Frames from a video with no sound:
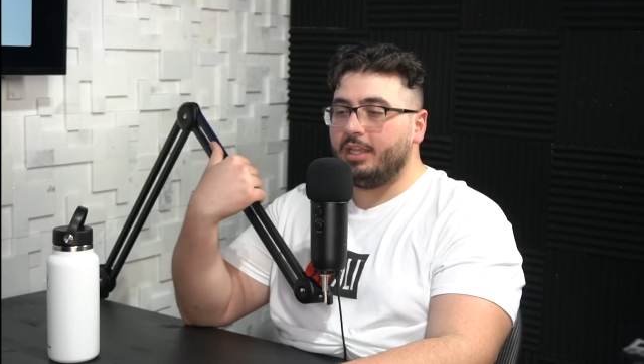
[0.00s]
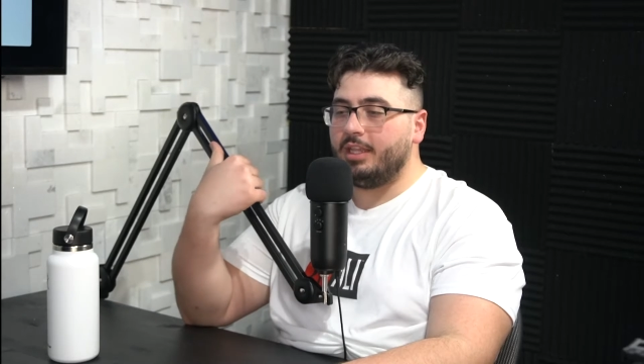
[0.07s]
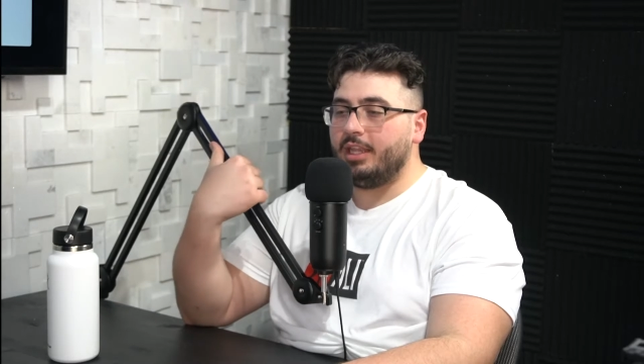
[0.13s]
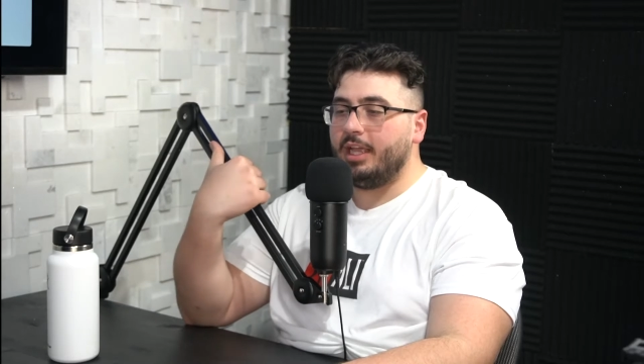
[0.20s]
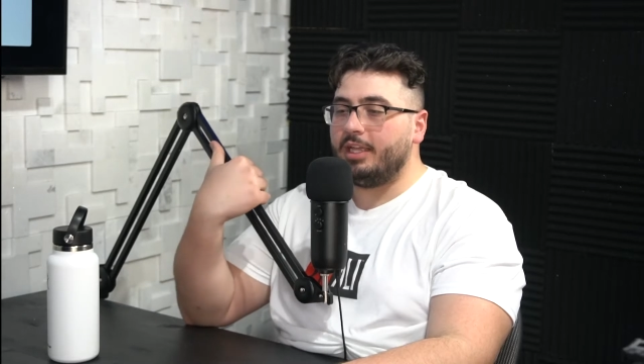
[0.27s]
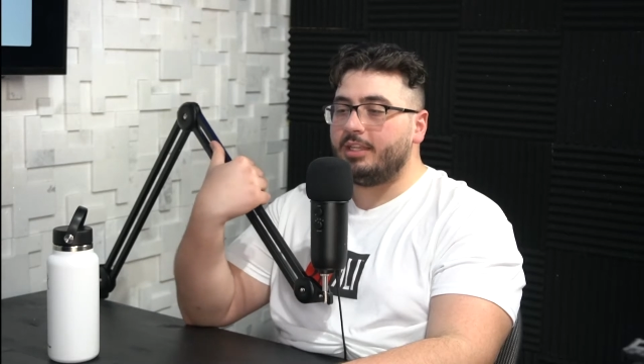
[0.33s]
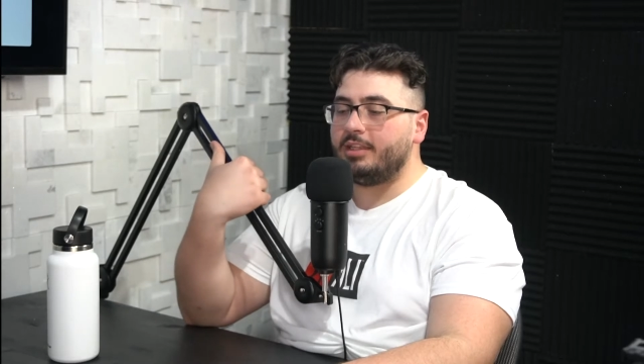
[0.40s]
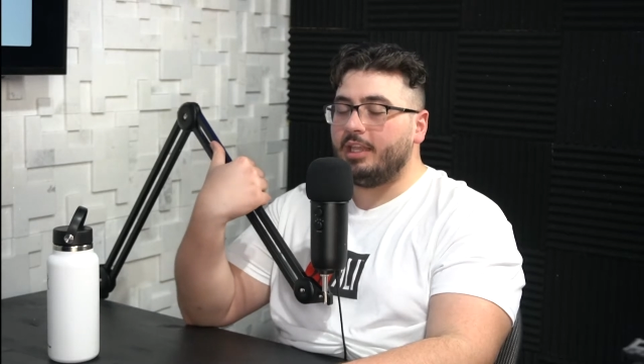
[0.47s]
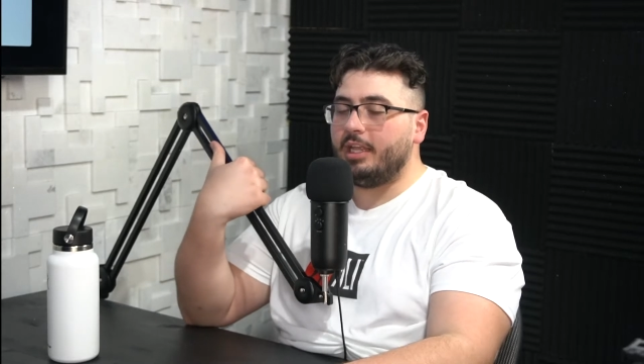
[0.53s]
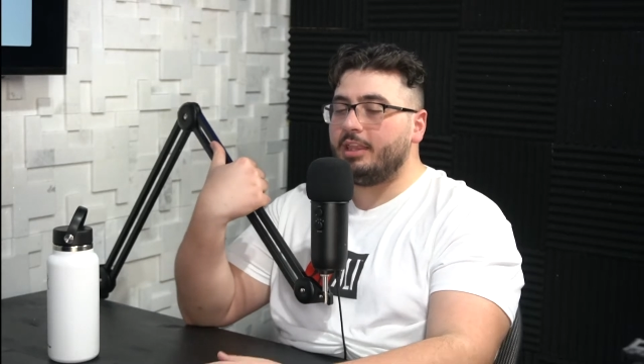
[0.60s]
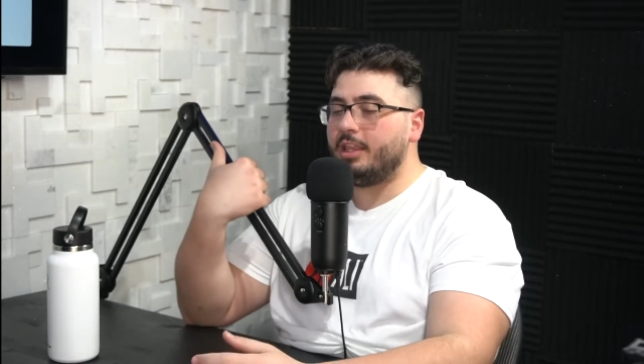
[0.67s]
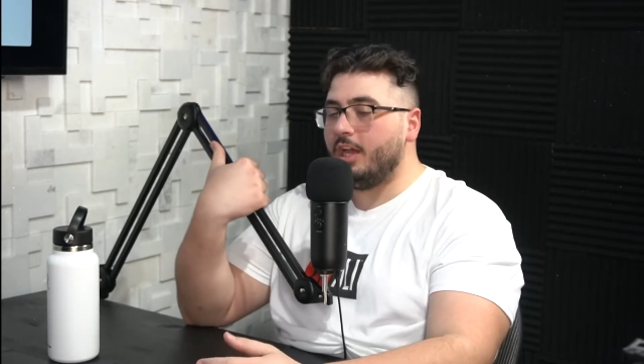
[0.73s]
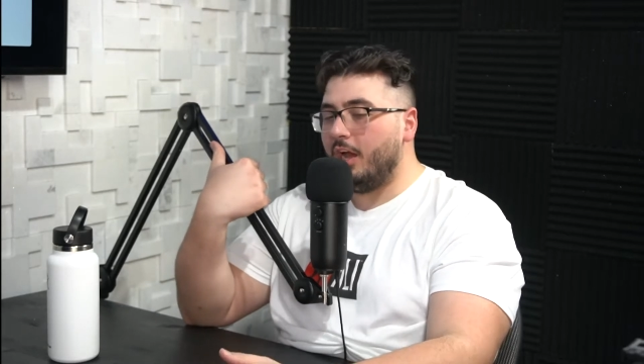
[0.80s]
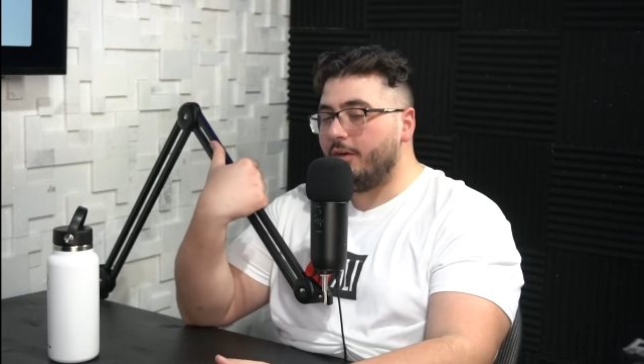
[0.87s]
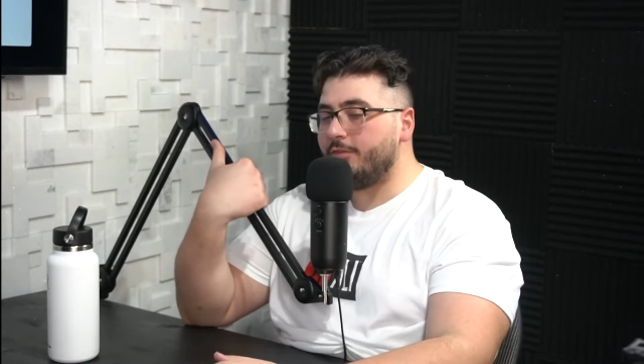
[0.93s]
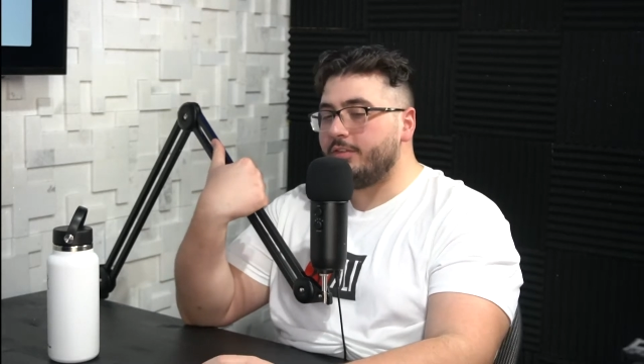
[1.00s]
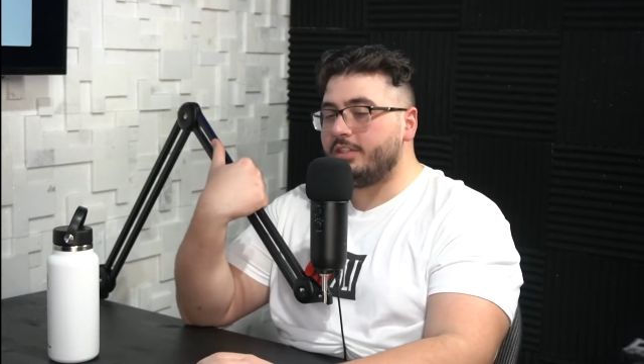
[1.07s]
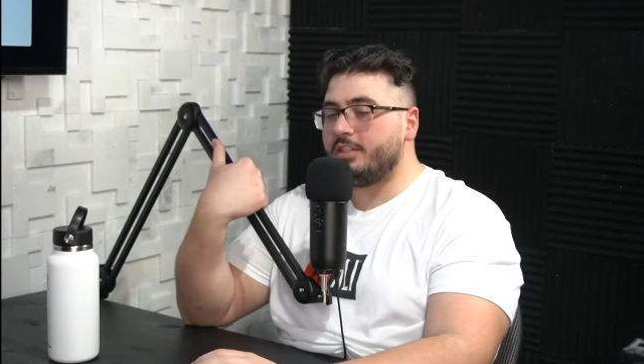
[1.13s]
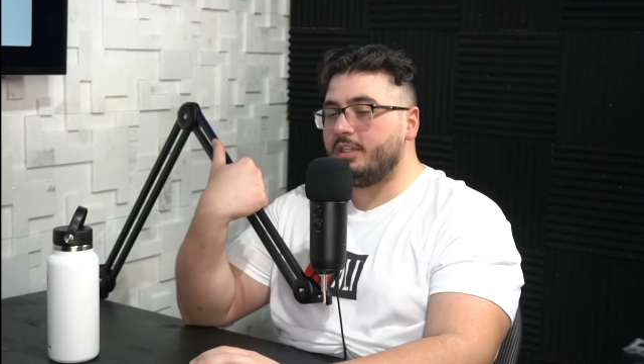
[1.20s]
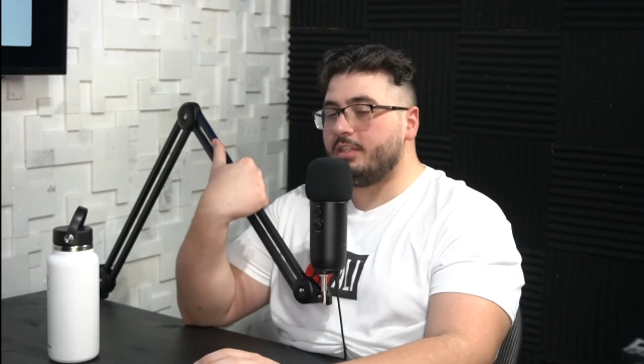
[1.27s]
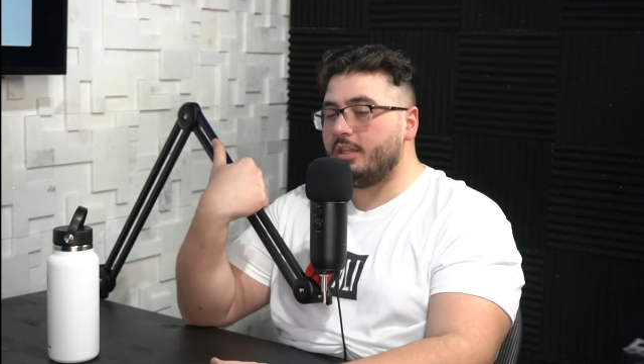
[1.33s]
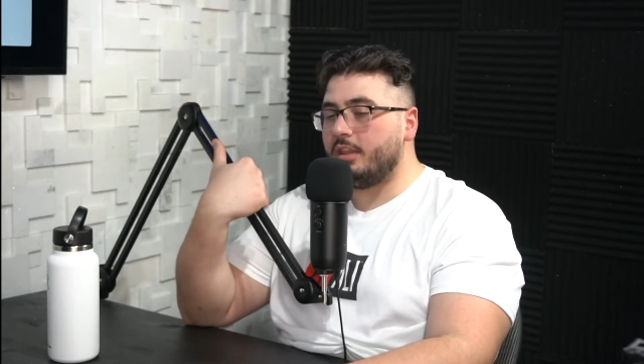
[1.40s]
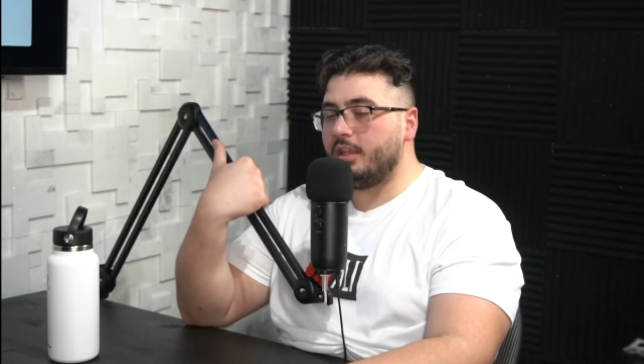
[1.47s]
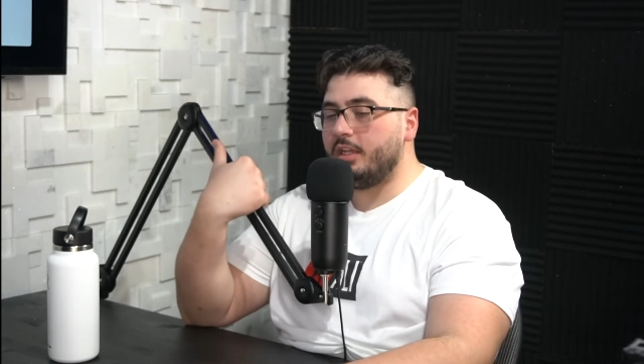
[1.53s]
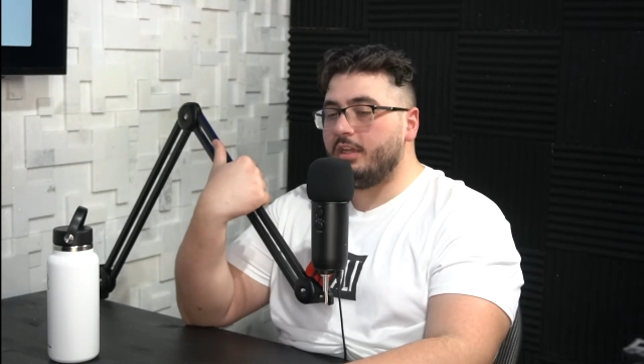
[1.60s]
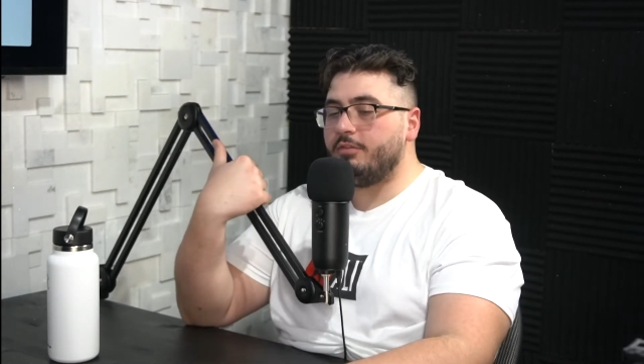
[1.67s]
like The Office, like the thing.